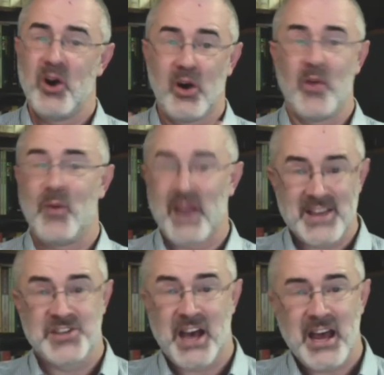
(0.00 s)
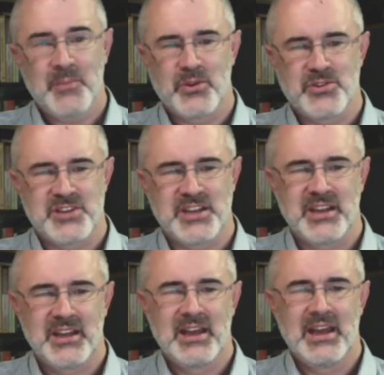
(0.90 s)
or the way Isaiah puts it,
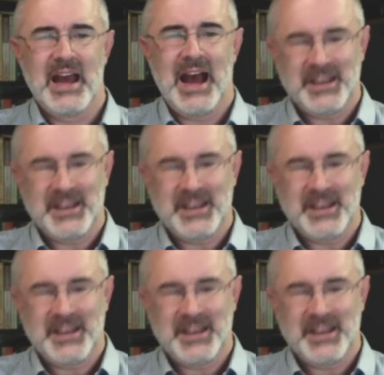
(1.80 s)
and